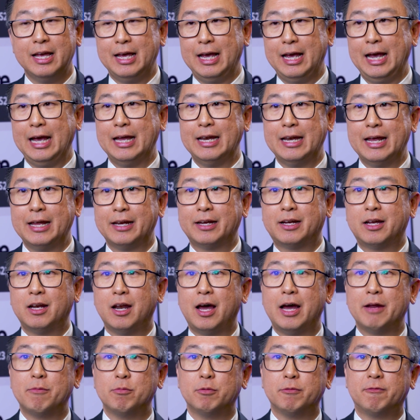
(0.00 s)
And then
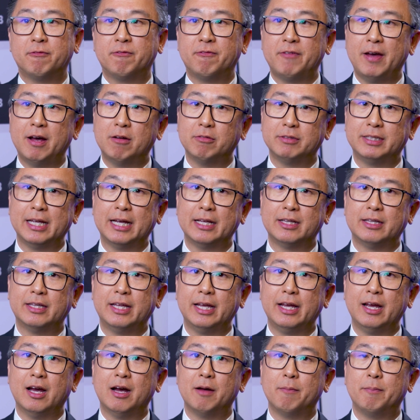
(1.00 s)
client would felt that
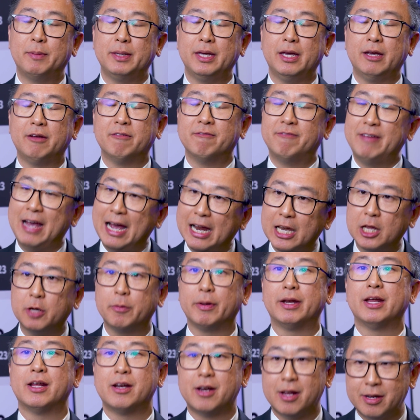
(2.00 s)
they are being
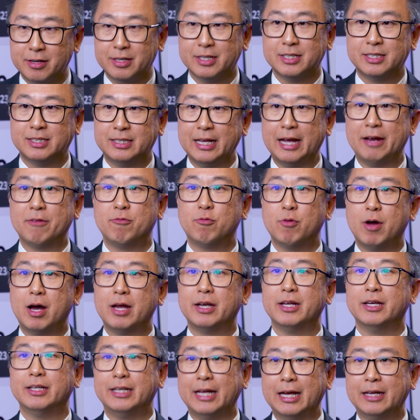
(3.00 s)
valued and understand
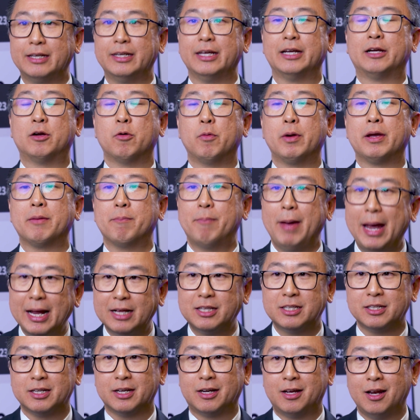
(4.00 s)
rather than they going back
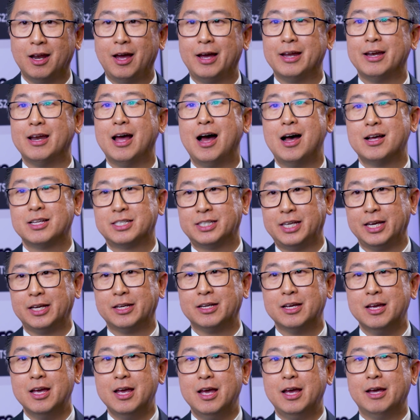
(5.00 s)
to the client asking
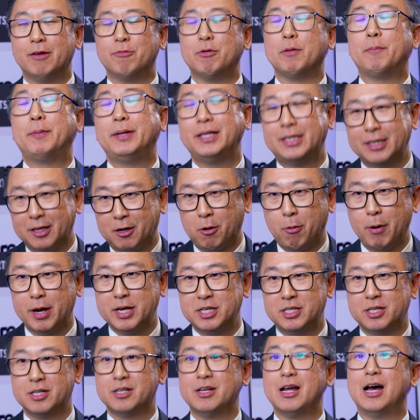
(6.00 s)
repeated
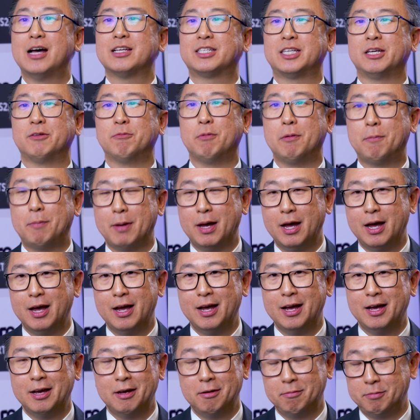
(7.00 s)
question, asking
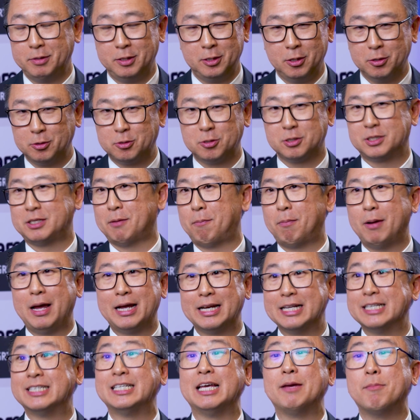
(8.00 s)
to supply
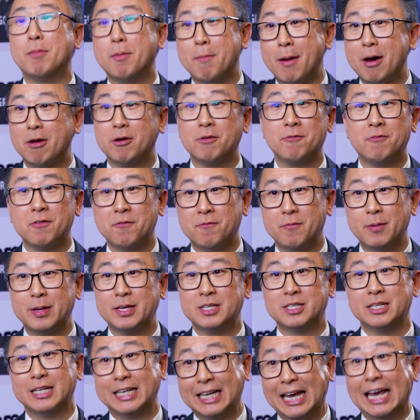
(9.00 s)
the same amount of
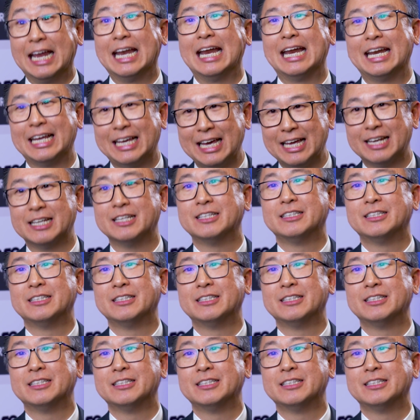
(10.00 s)
information again and again.